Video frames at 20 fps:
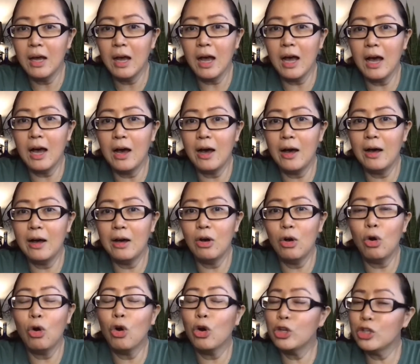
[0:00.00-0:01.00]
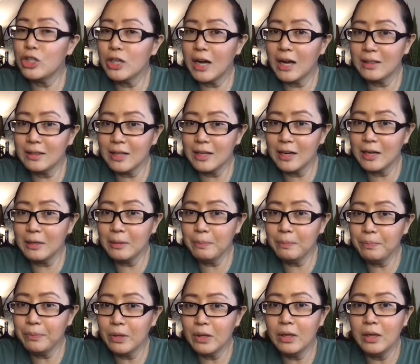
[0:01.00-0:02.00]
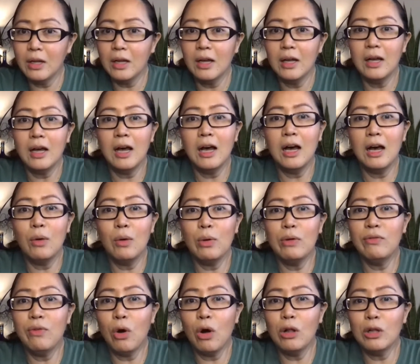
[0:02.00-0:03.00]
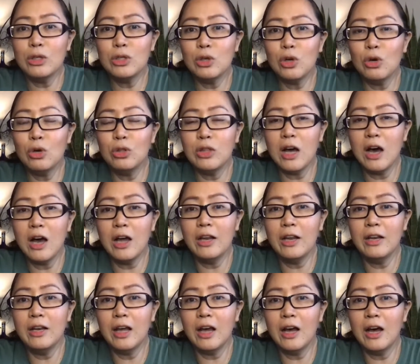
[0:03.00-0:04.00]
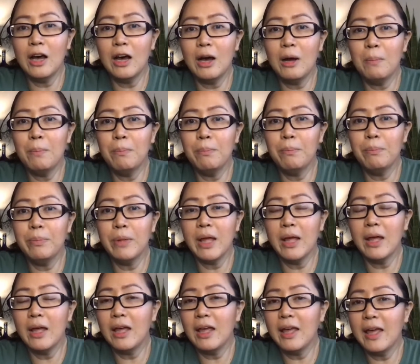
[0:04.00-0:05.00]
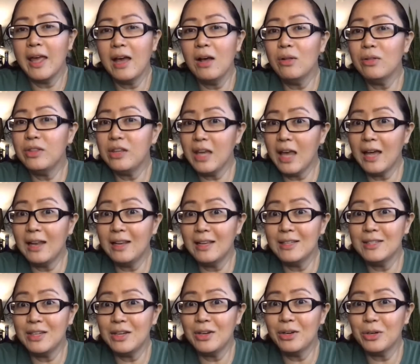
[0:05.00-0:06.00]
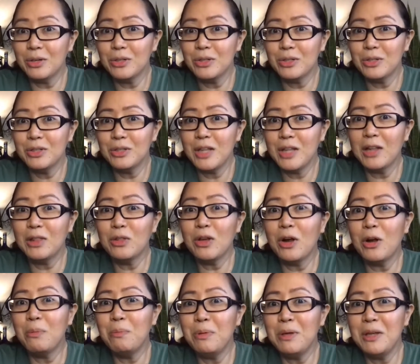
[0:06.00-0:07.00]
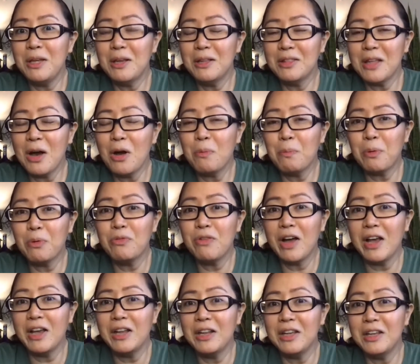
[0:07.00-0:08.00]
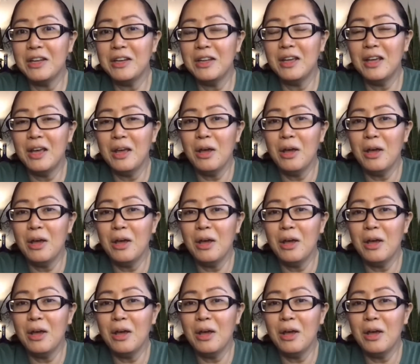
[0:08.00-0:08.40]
horchata. We've also done healthy elixirs that are being now provided,